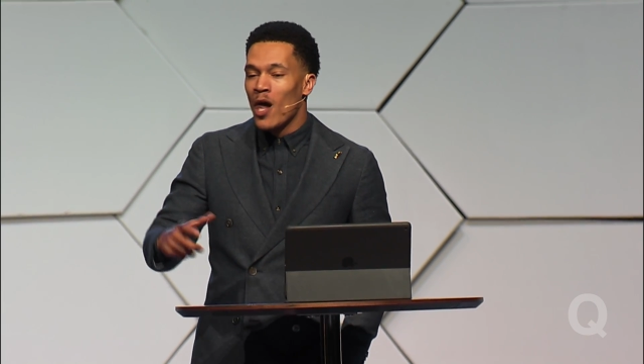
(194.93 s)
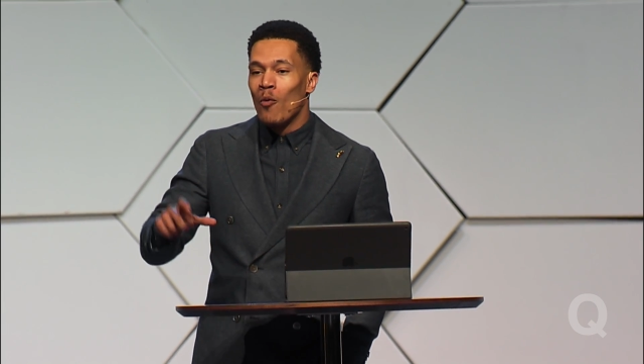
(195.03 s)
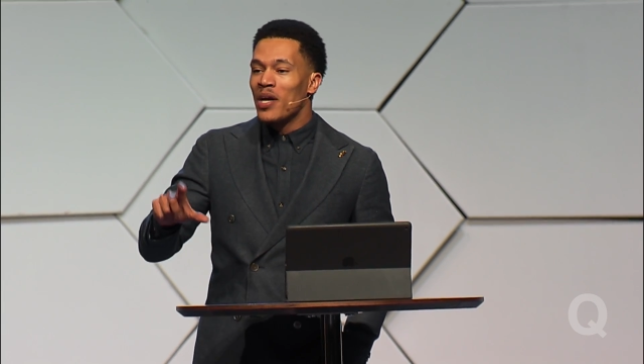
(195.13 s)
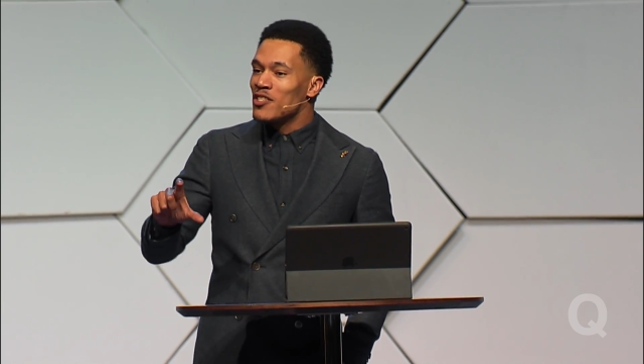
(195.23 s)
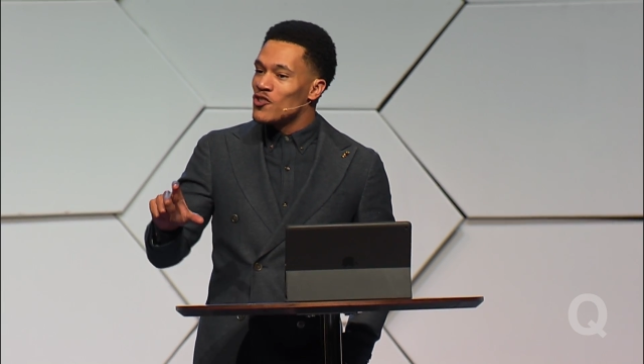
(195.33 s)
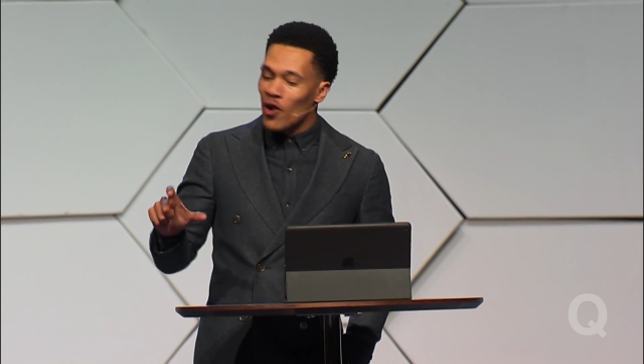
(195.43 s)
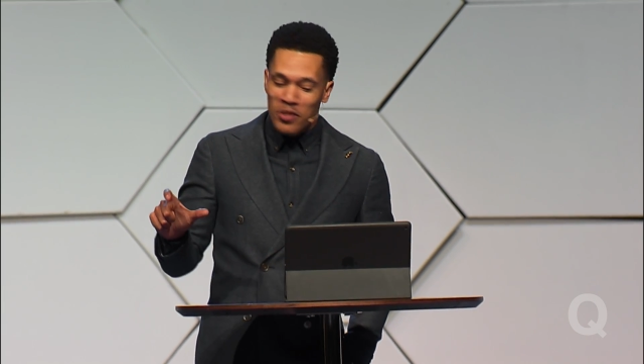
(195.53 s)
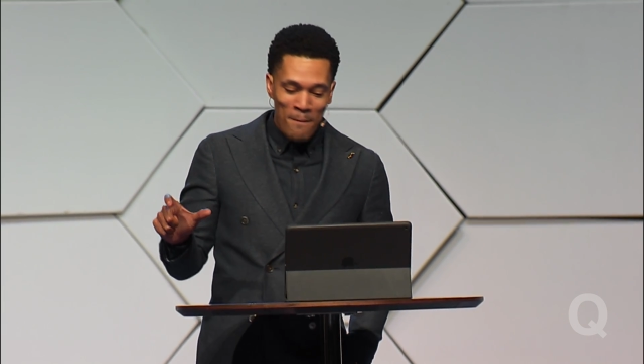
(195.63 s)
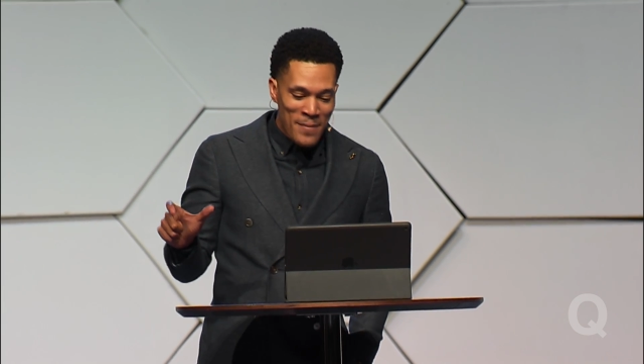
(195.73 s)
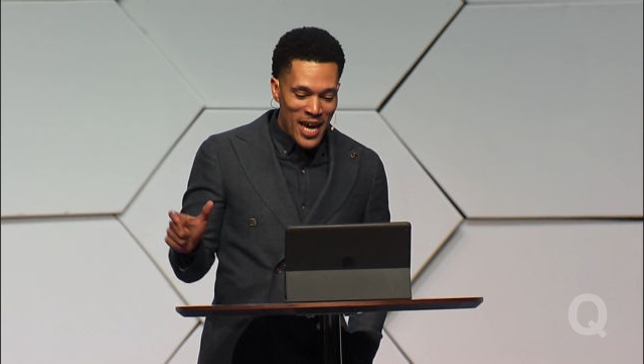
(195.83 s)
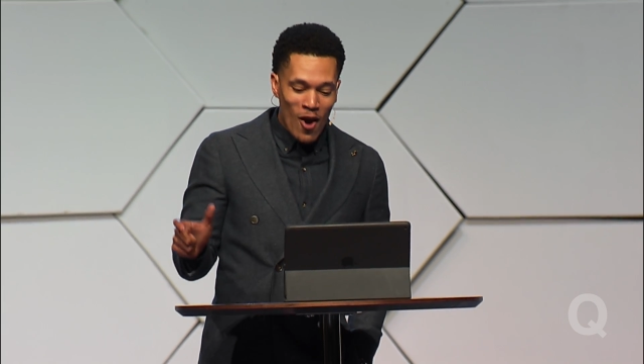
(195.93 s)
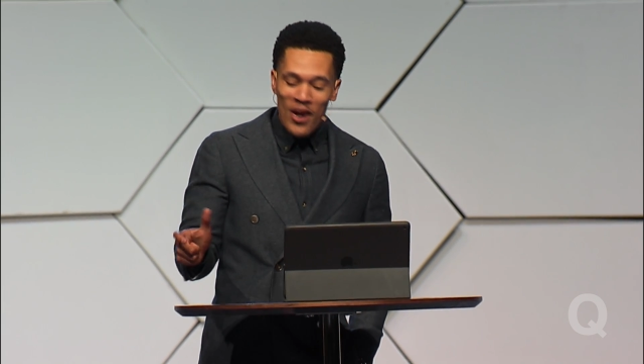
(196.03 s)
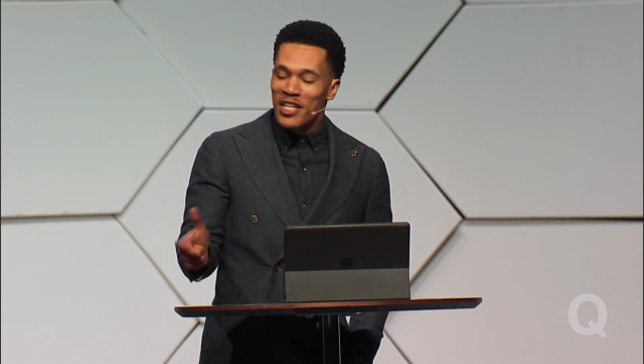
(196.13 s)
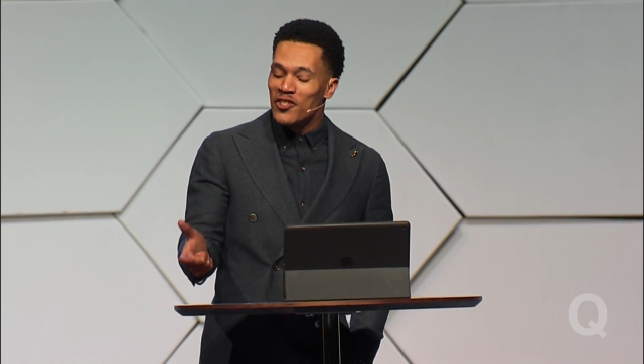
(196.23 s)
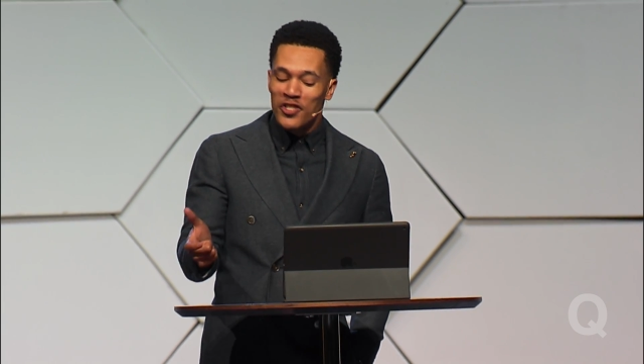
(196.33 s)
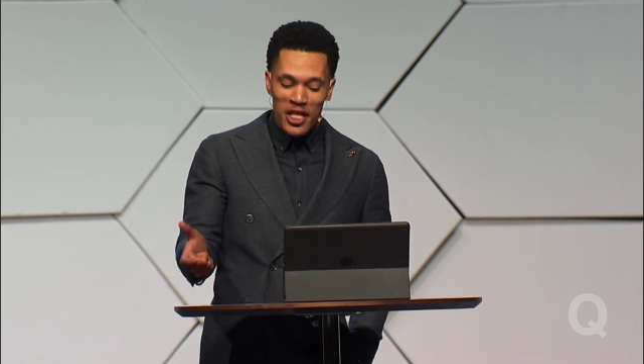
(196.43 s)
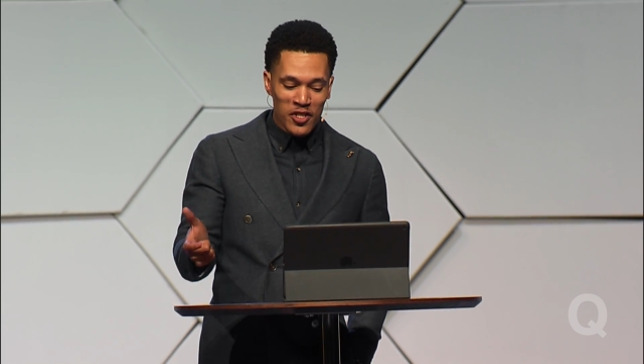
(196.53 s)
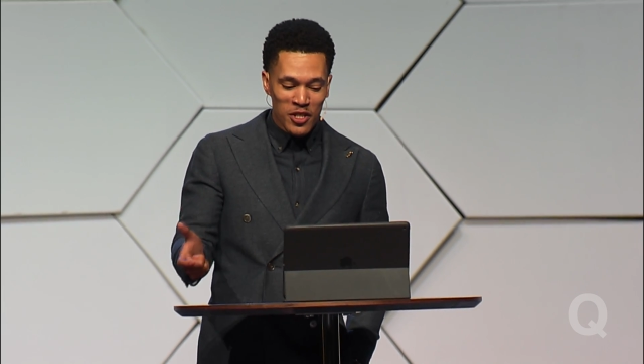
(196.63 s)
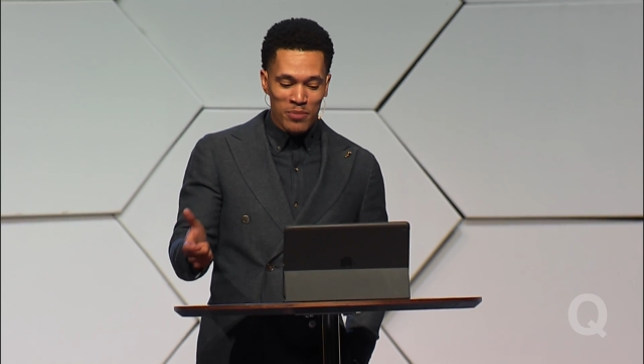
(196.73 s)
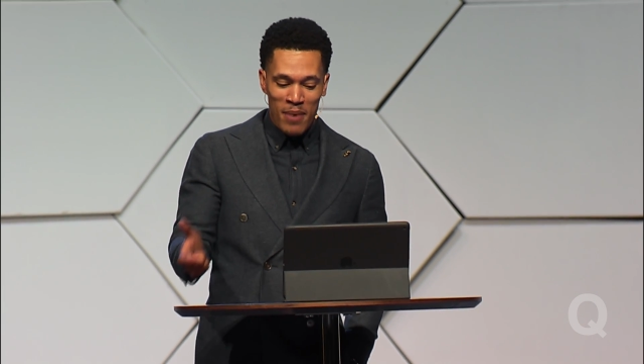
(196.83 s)
we can start to make our
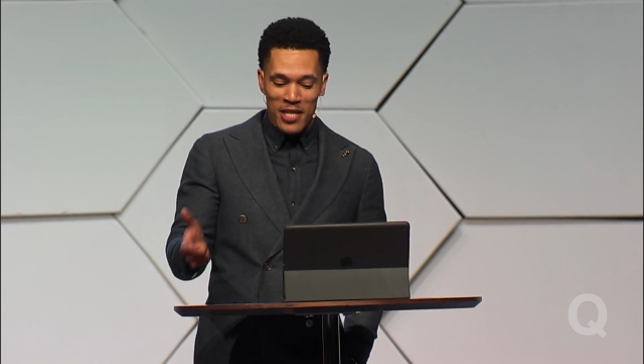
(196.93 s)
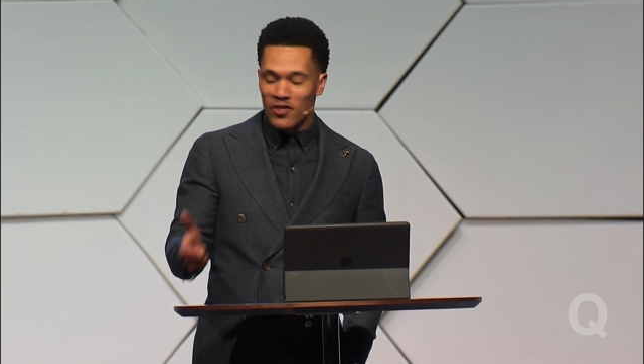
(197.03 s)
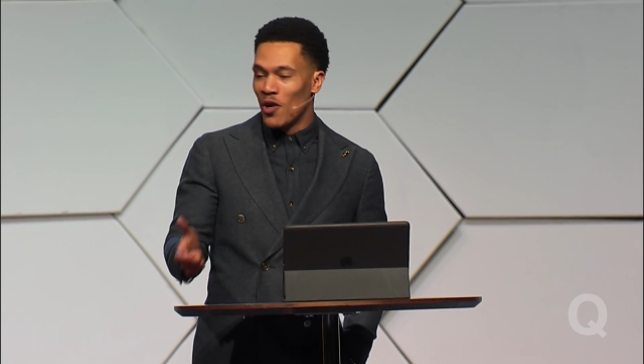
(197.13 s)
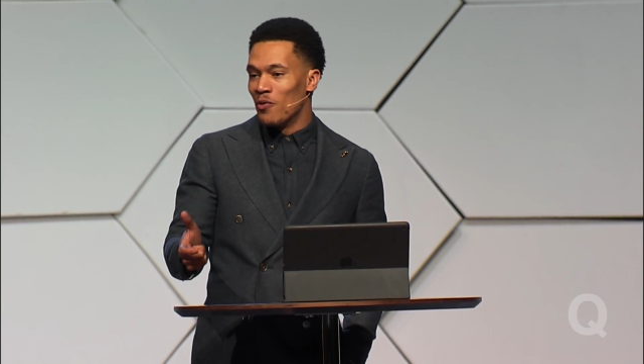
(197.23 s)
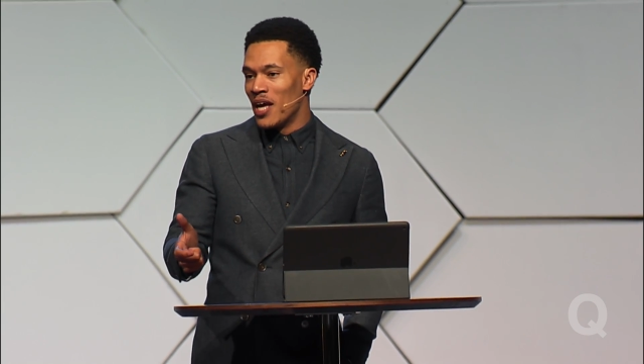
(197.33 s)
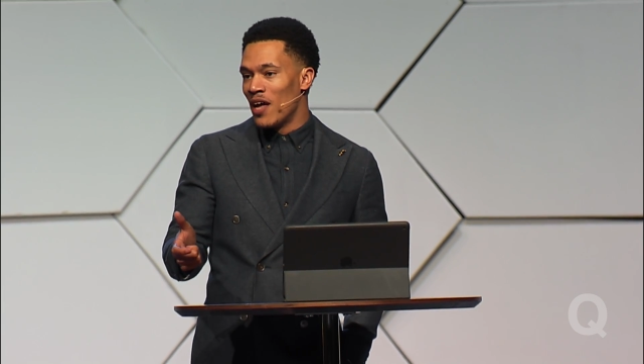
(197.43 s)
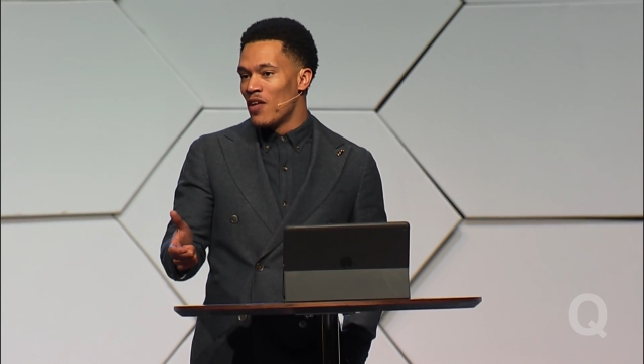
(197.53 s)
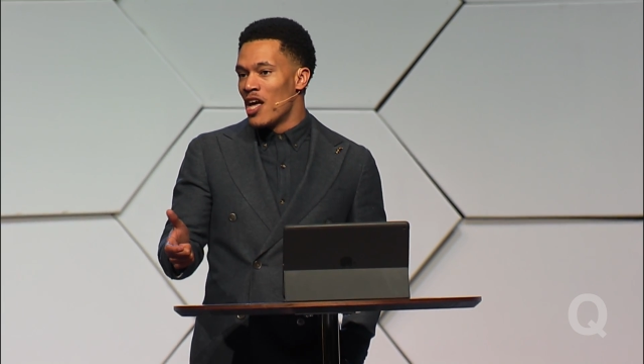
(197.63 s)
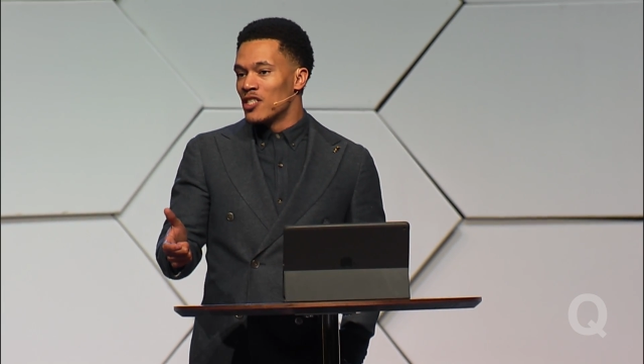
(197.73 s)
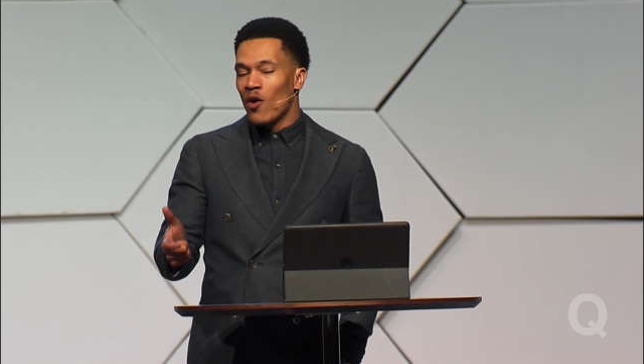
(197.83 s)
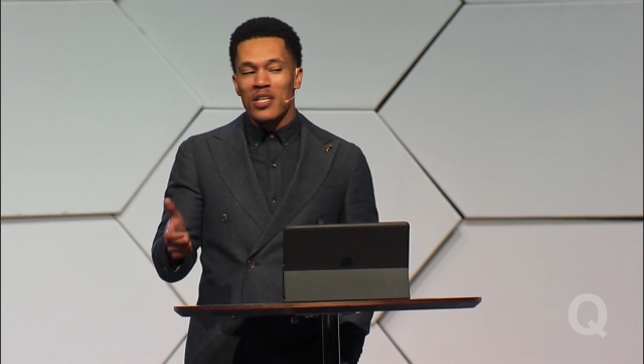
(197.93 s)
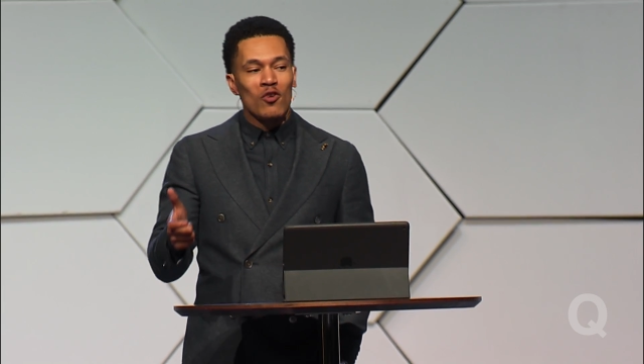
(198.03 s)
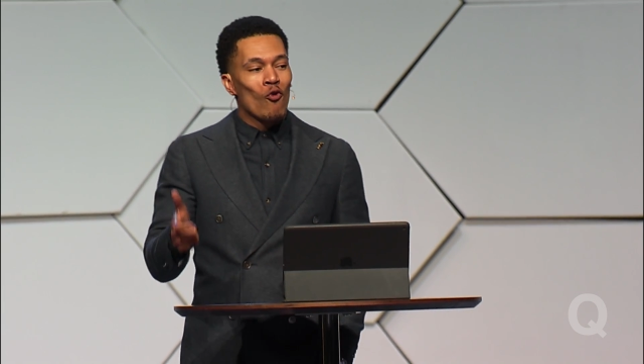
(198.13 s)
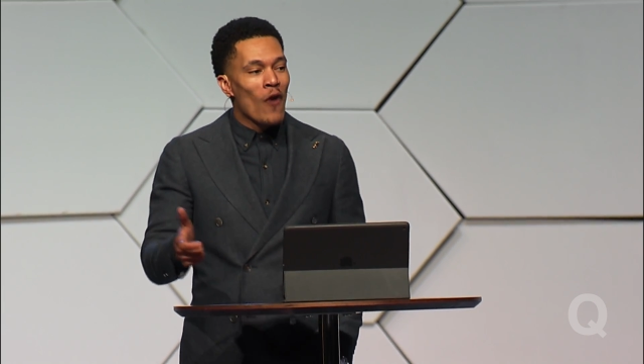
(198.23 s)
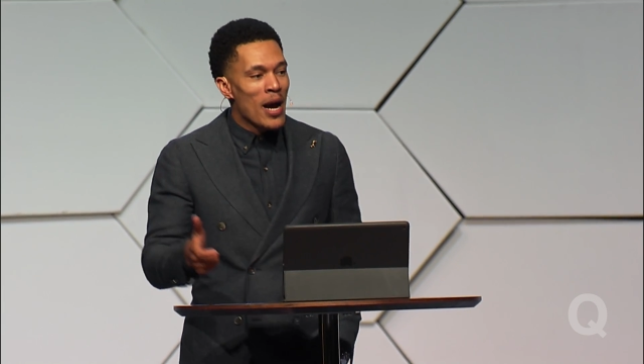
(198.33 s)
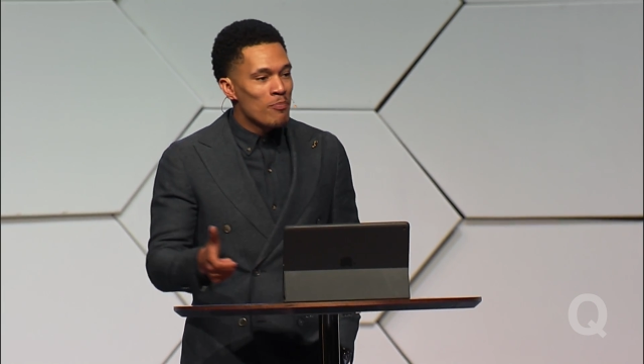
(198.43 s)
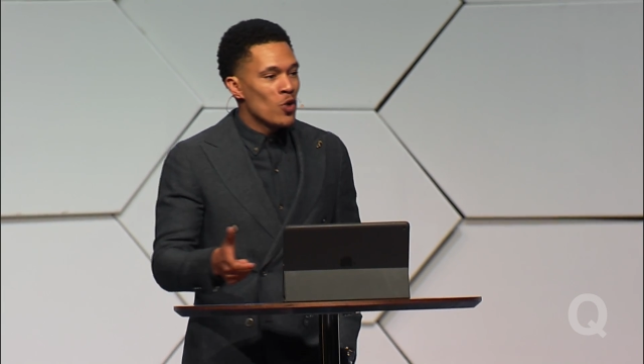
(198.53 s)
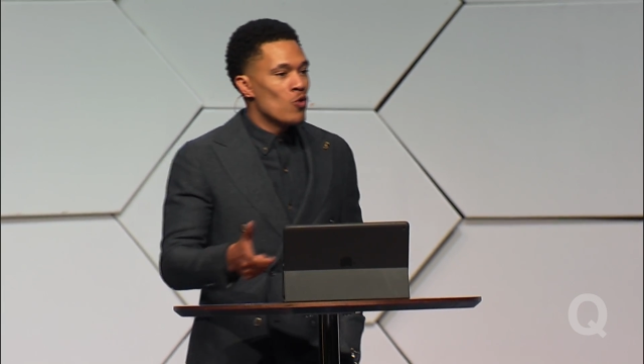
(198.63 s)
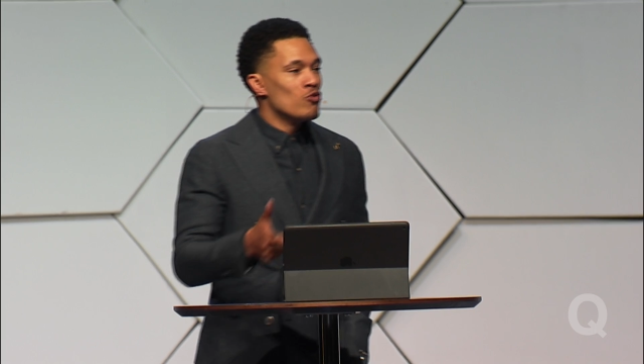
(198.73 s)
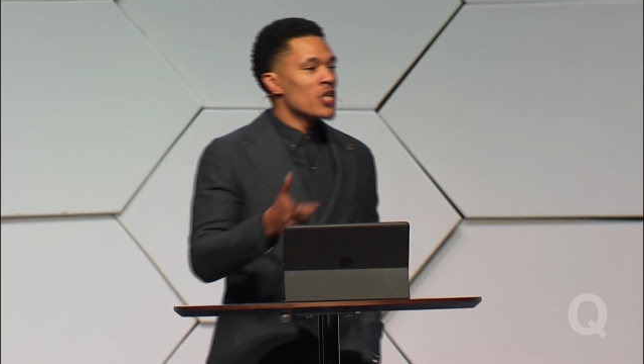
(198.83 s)
decisions based on that. So as a rapper
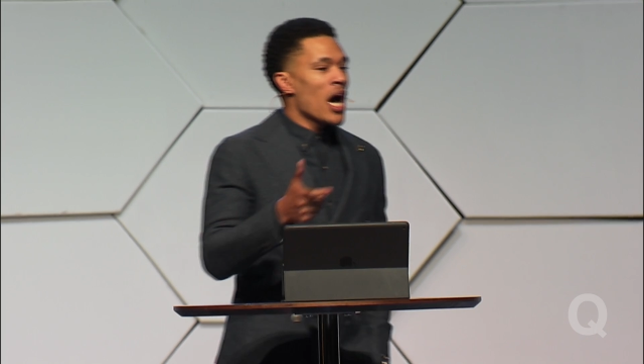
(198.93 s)
who's